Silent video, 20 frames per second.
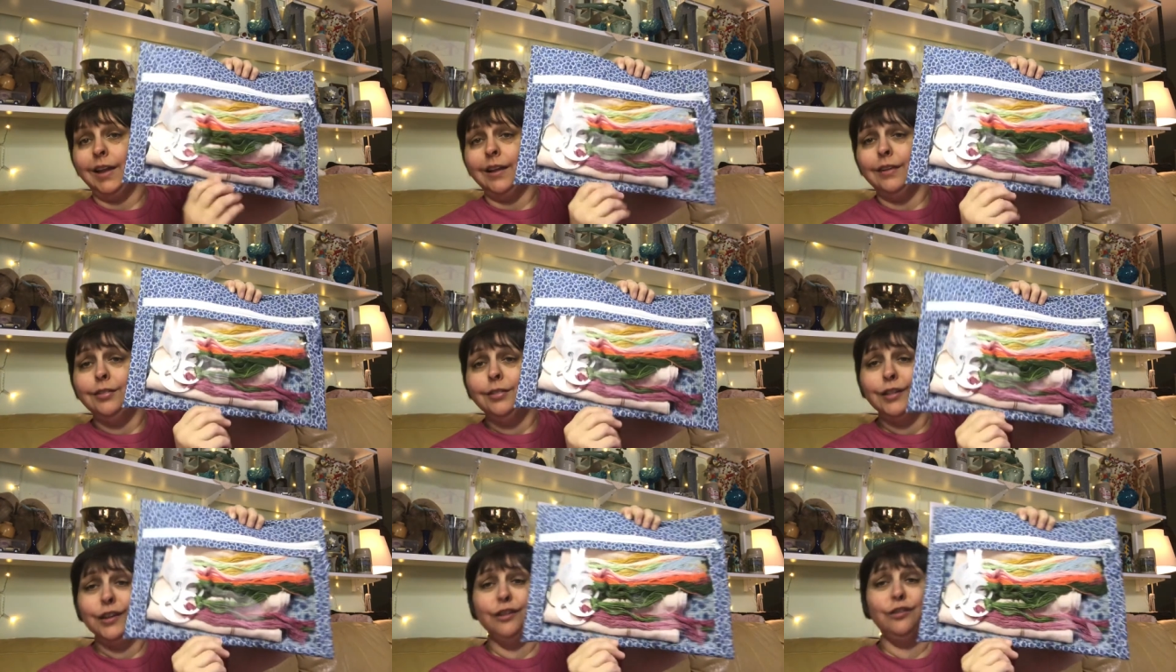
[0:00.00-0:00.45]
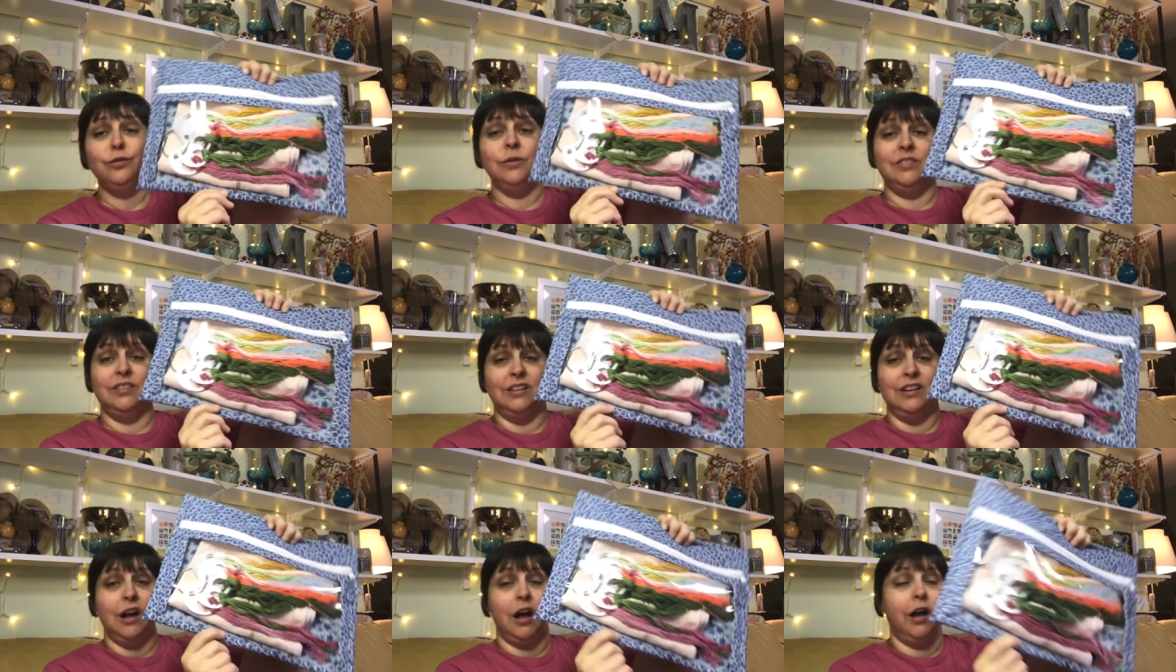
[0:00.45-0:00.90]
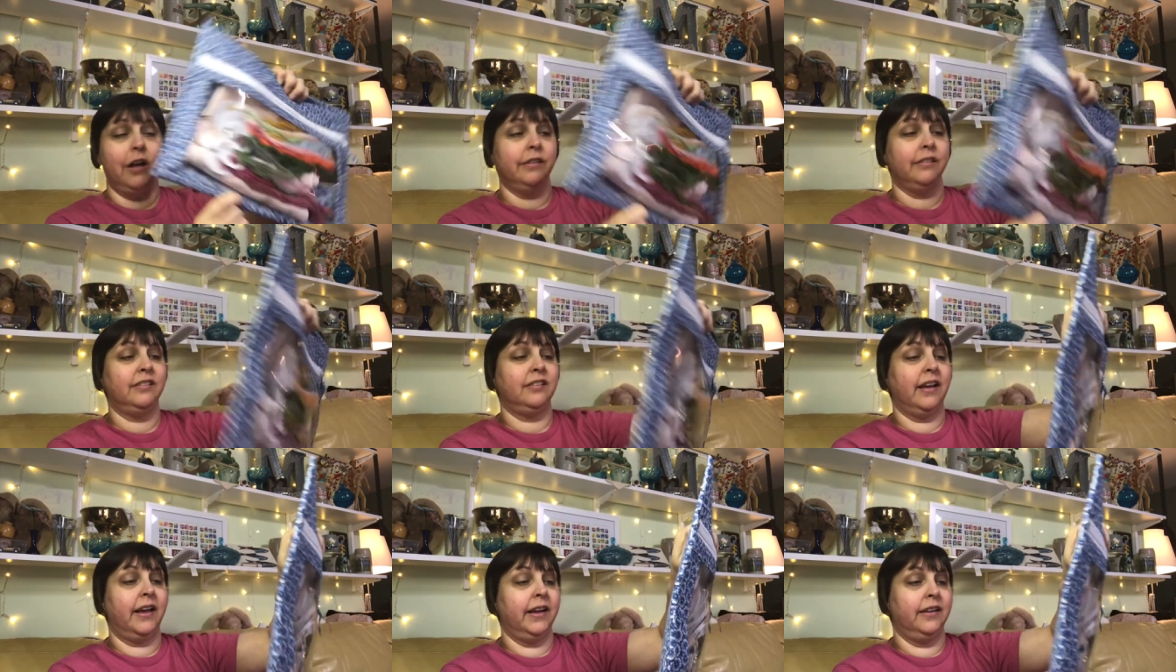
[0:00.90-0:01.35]
This was an odd
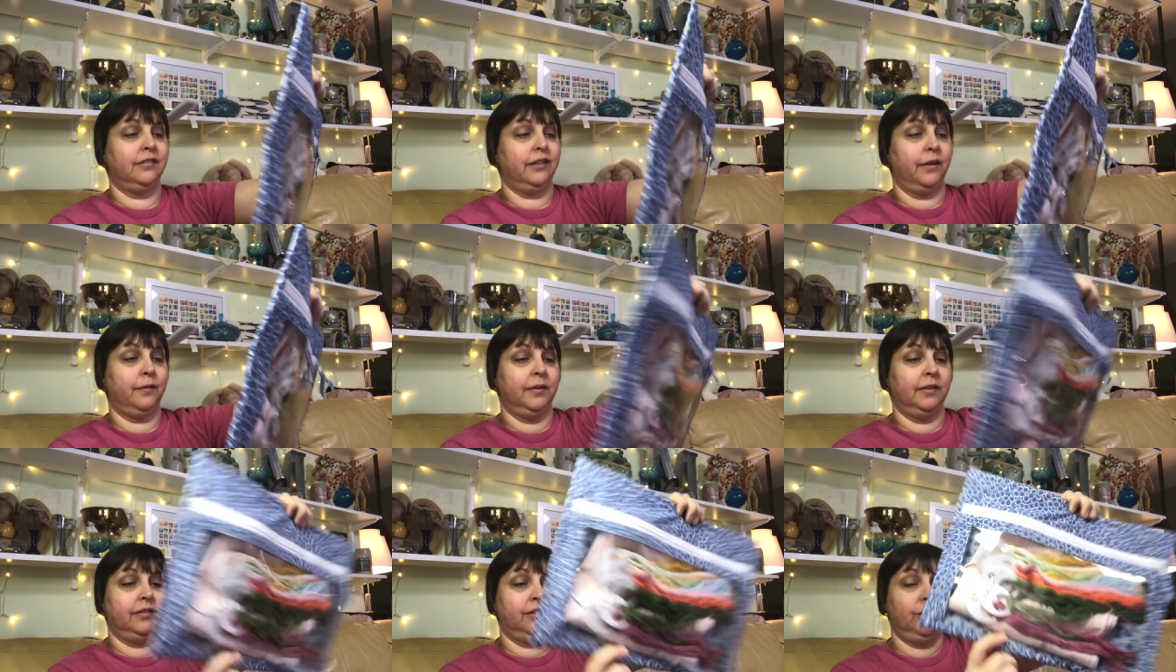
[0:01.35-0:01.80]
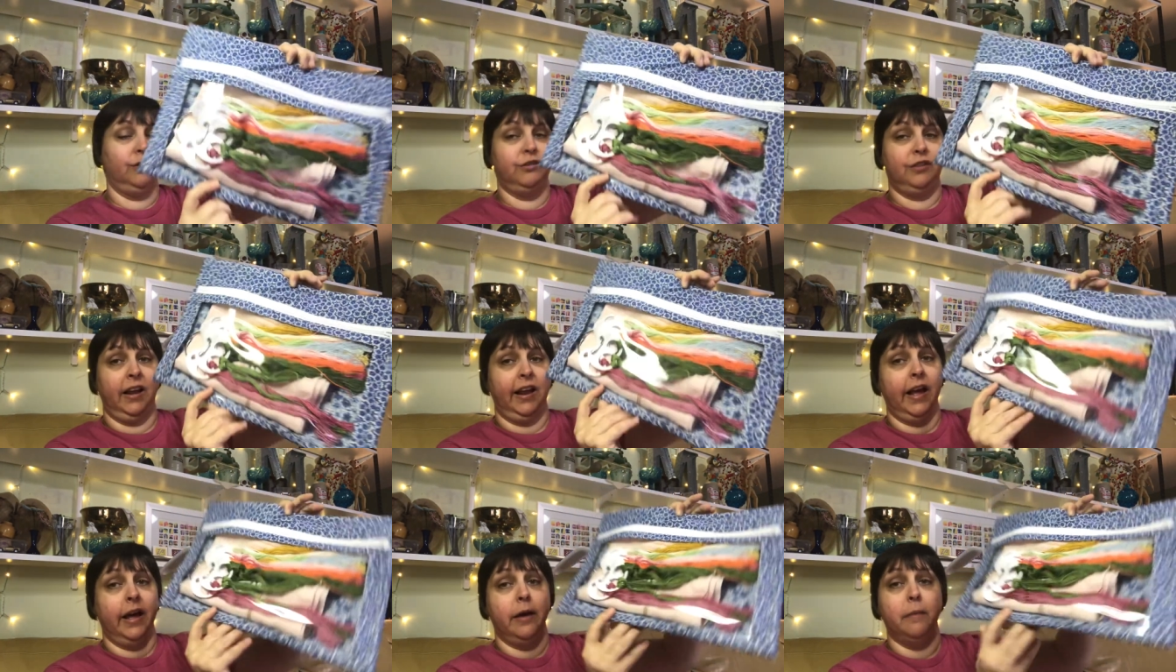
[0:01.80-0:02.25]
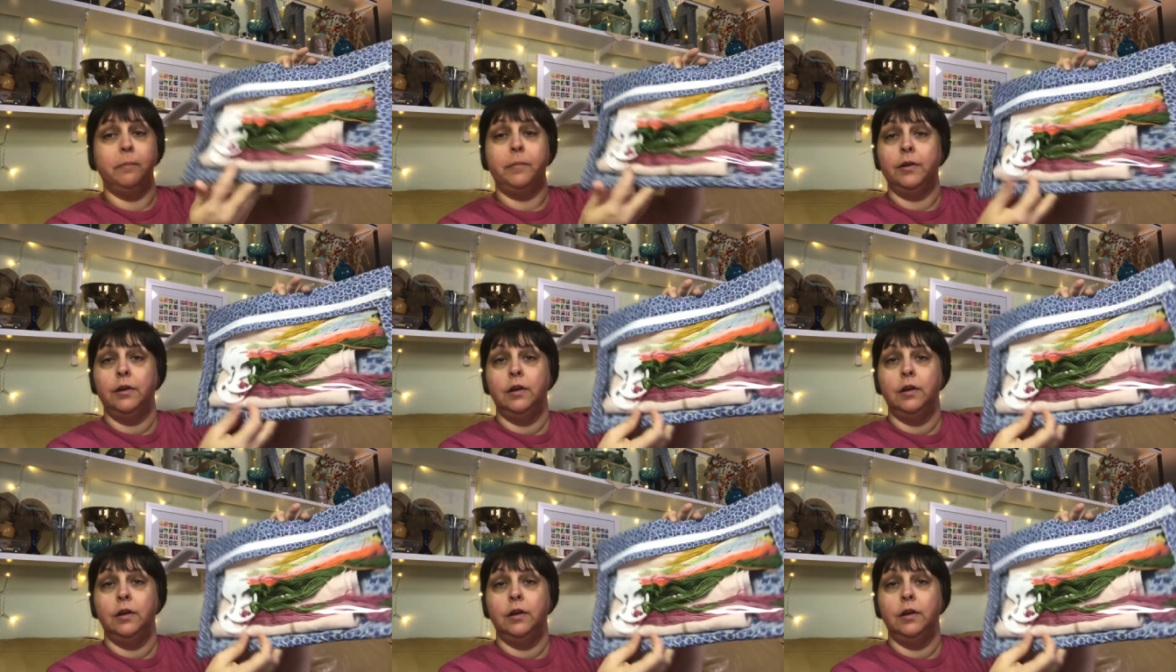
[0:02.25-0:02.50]
size. I was using up